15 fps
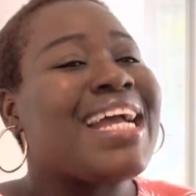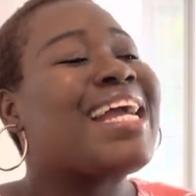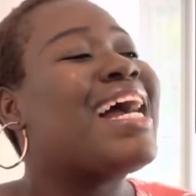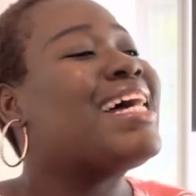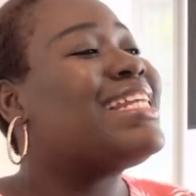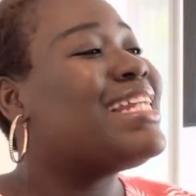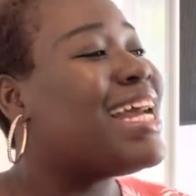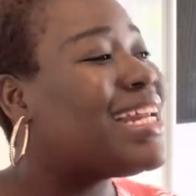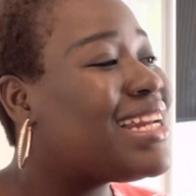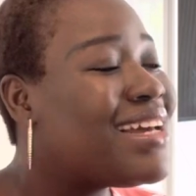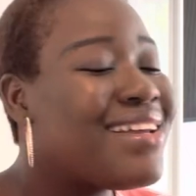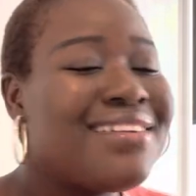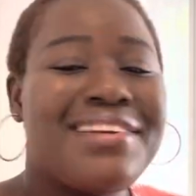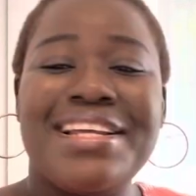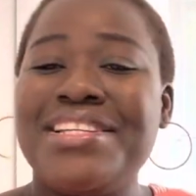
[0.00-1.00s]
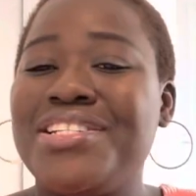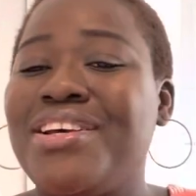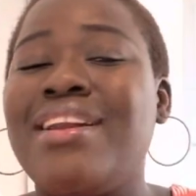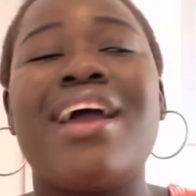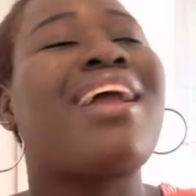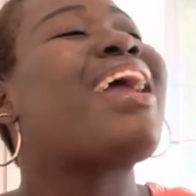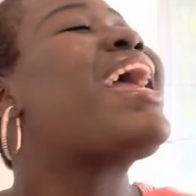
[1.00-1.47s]
Ghanaian,
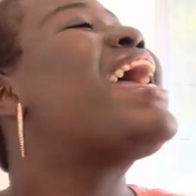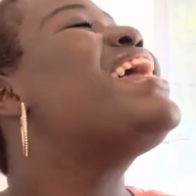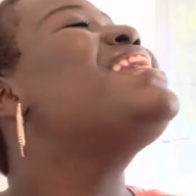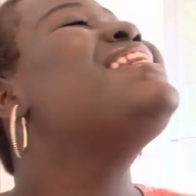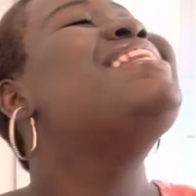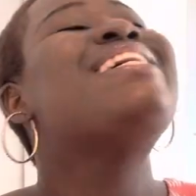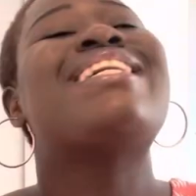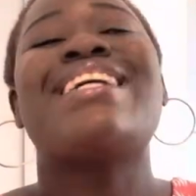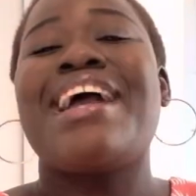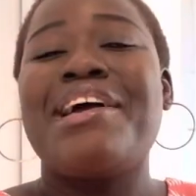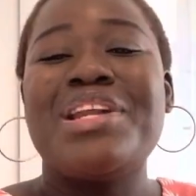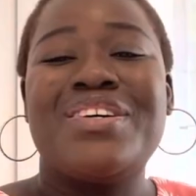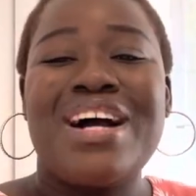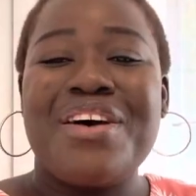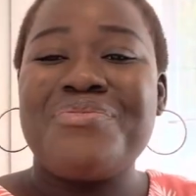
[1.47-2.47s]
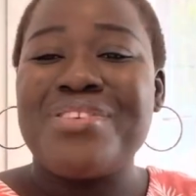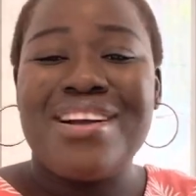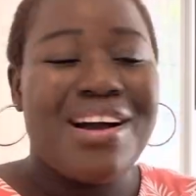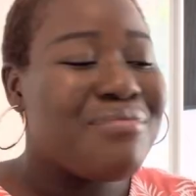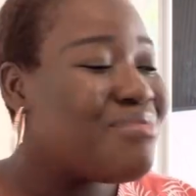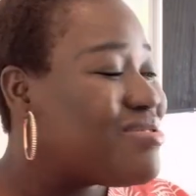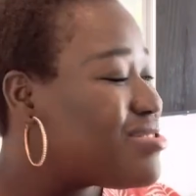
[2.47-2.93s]
Nigerian, like any kind of
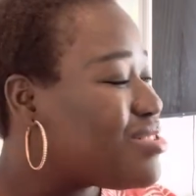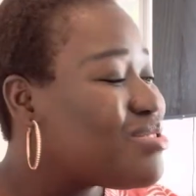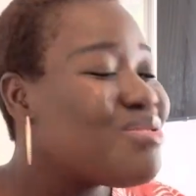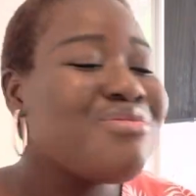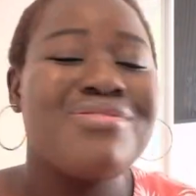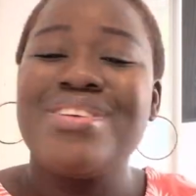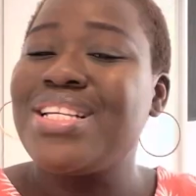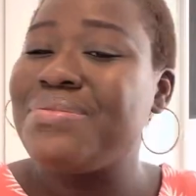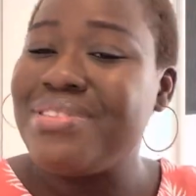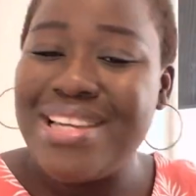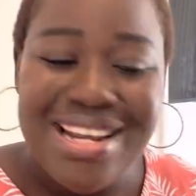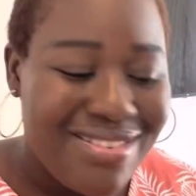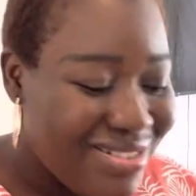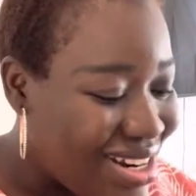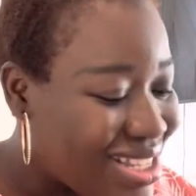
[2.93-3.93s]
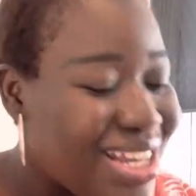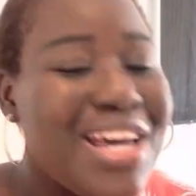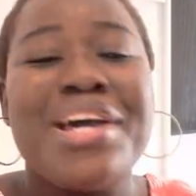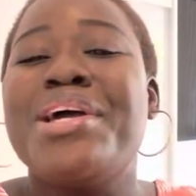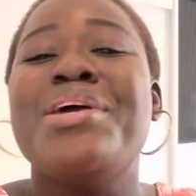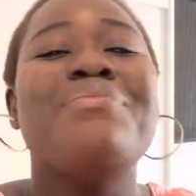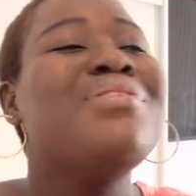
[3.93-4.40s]
African music. You will just be hearing it.
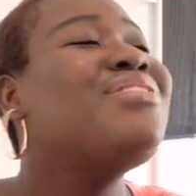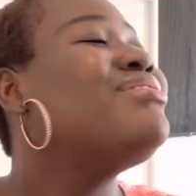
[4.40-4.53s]
You